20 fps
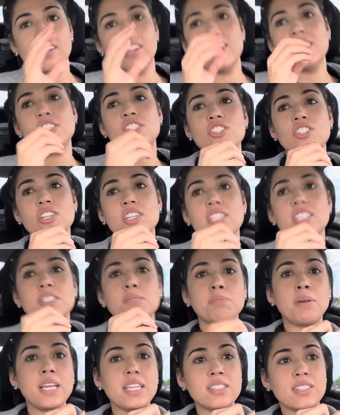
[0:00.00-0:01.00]
It's
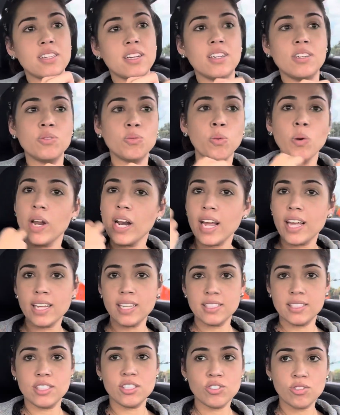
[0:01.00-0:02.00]
just based on what I
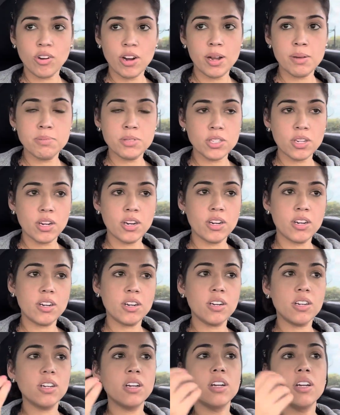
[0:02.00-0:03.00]
described to her.